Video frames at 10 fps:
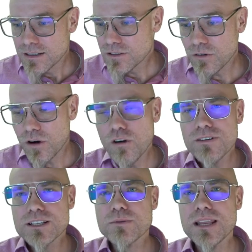No,
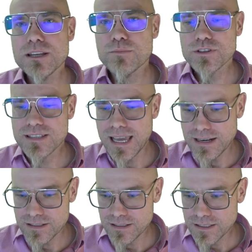over
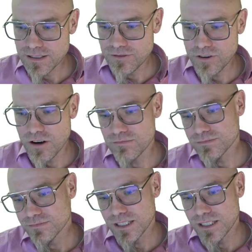20% from